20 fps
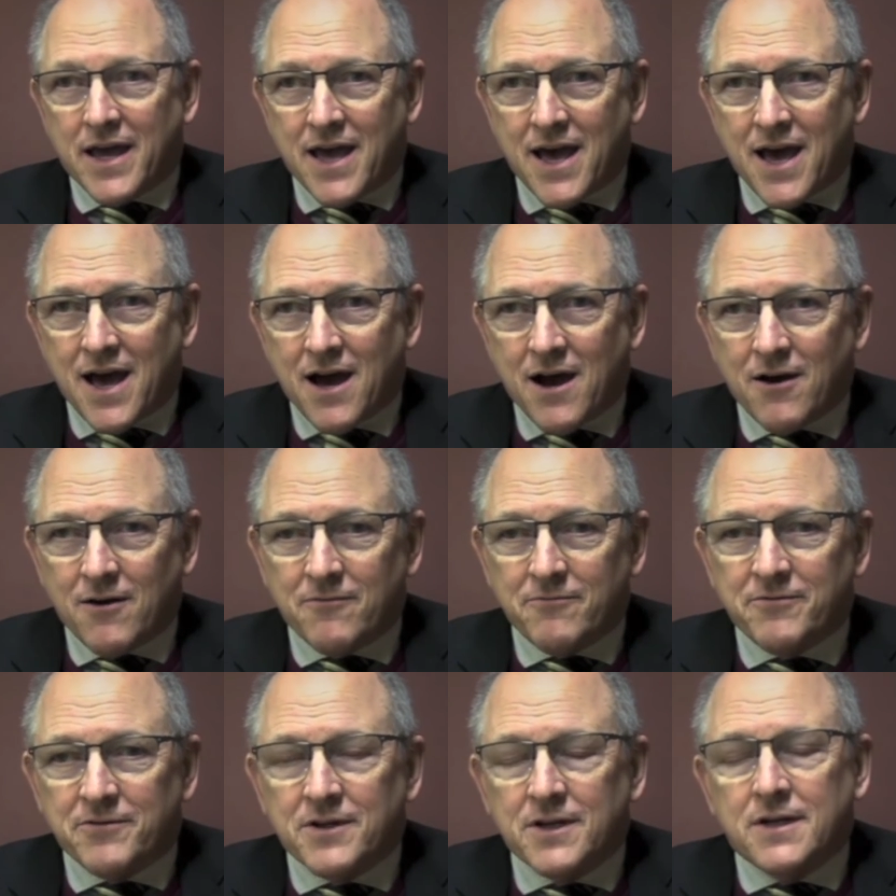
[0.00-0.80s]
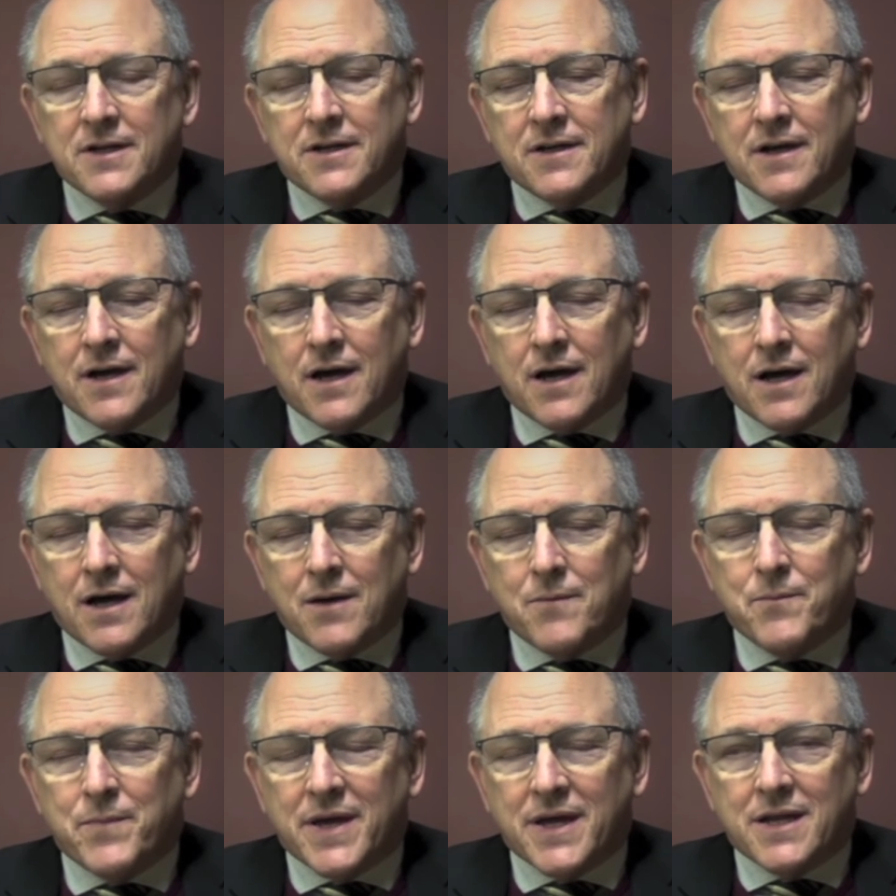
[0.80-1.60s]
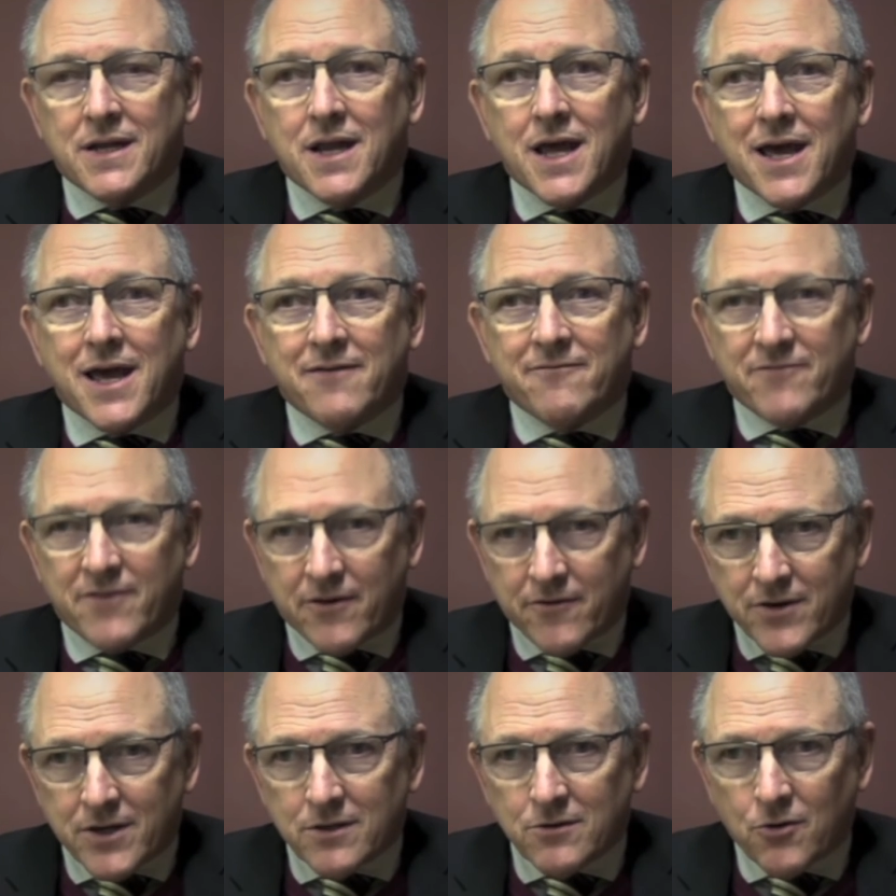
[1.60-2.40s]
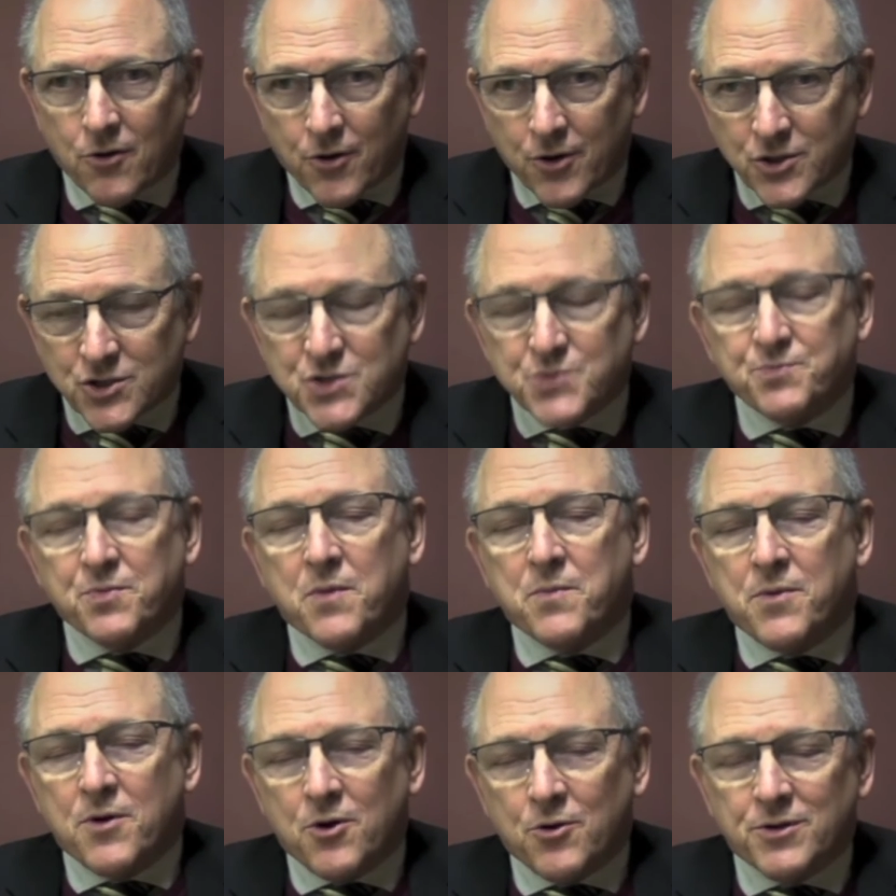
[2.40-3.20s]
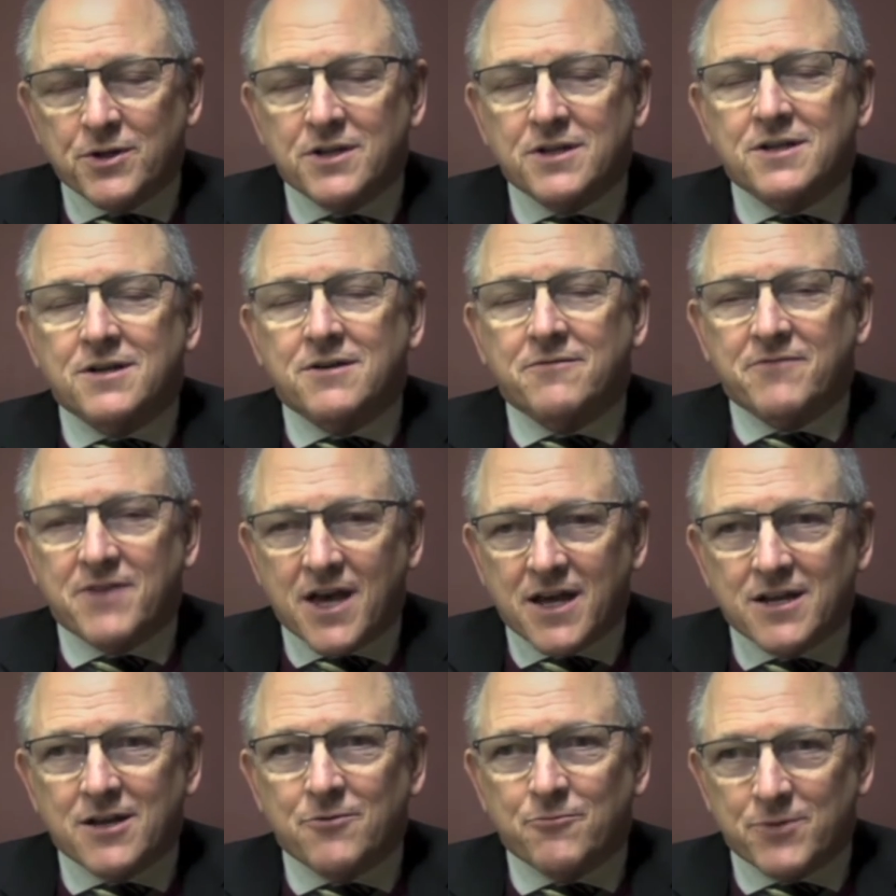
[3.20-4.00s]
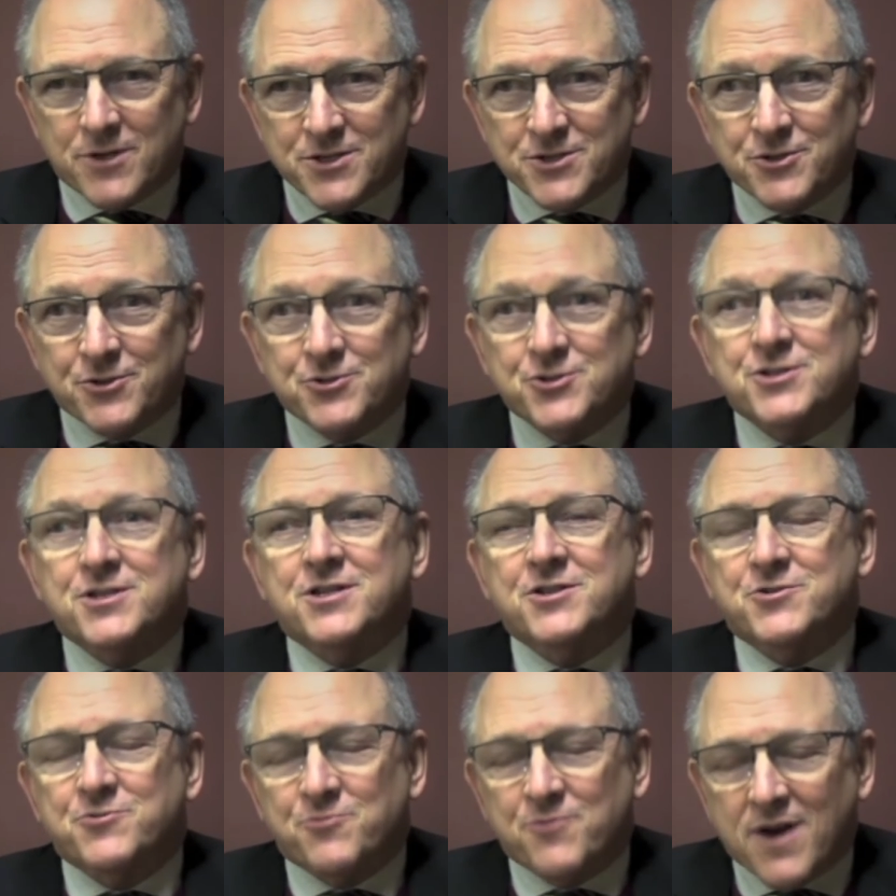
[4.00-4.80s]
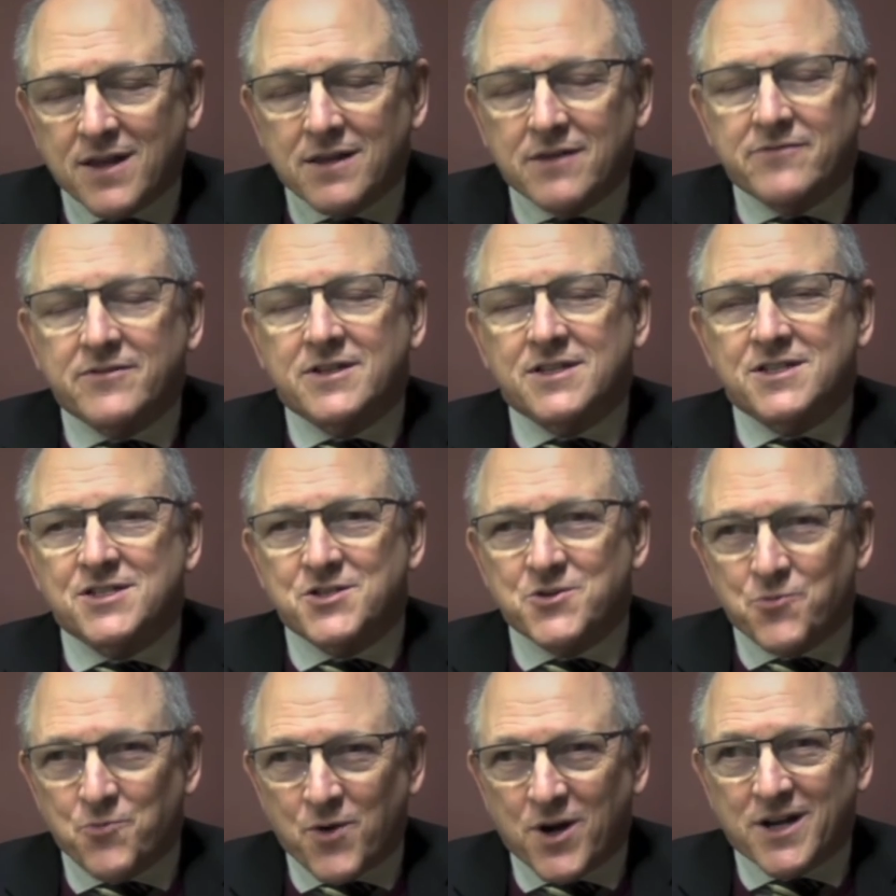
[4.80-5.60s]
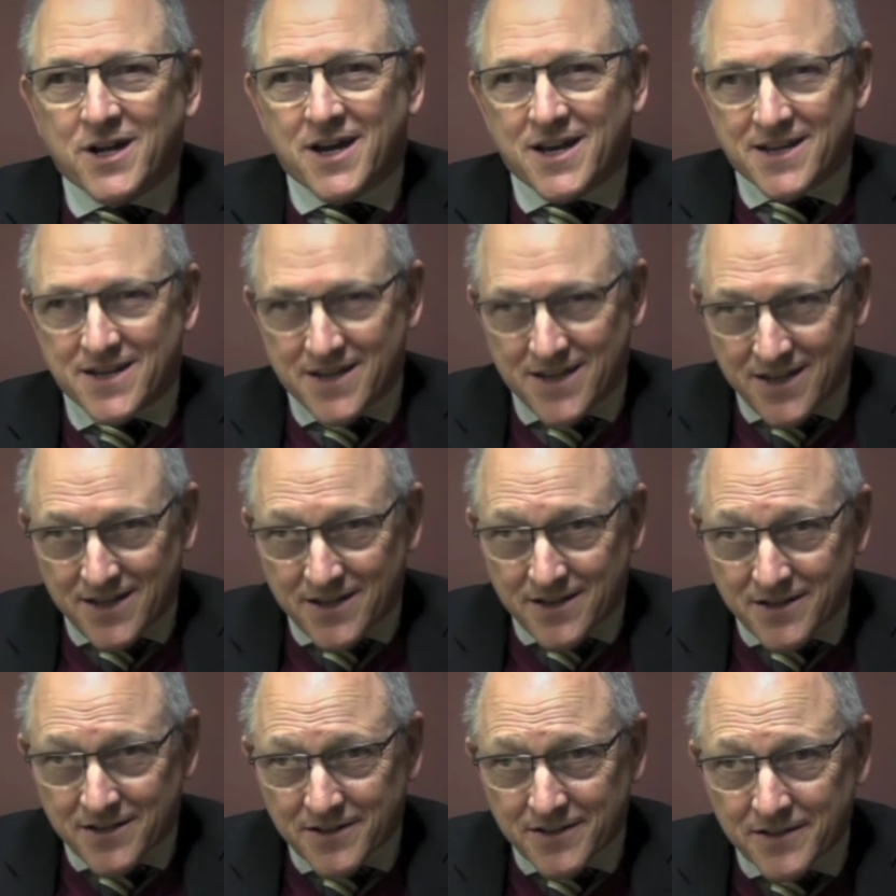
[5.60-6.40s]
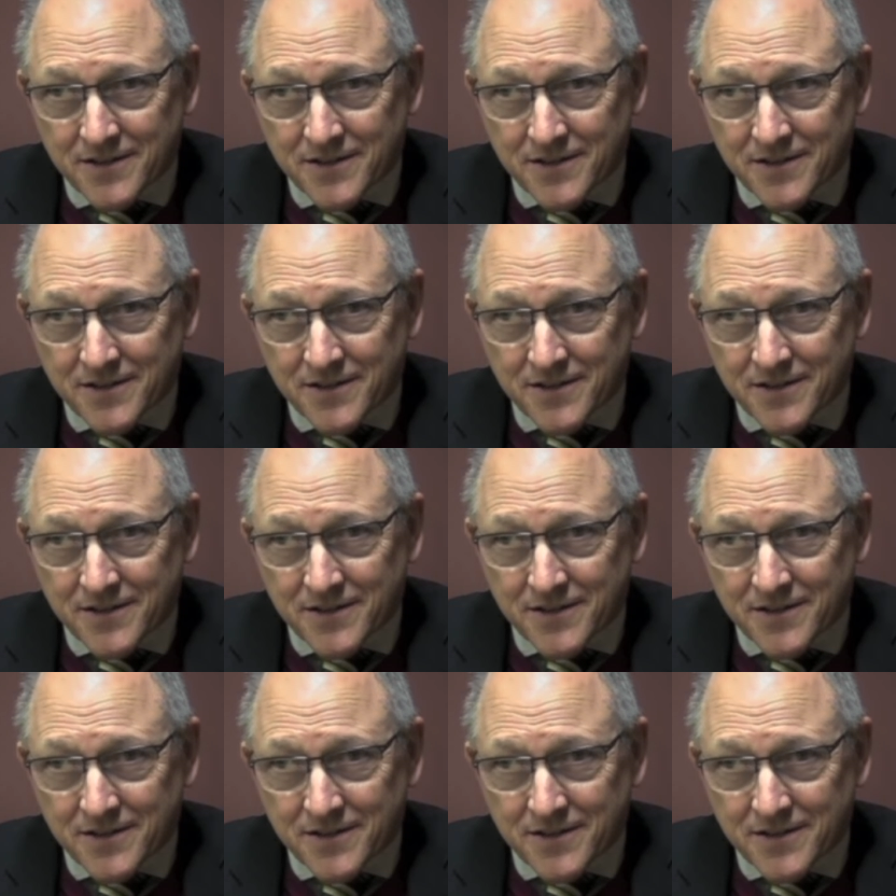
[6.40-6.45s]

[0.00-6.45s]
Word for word: have uh, been a very large proponent of getting research that's relevant to what I need.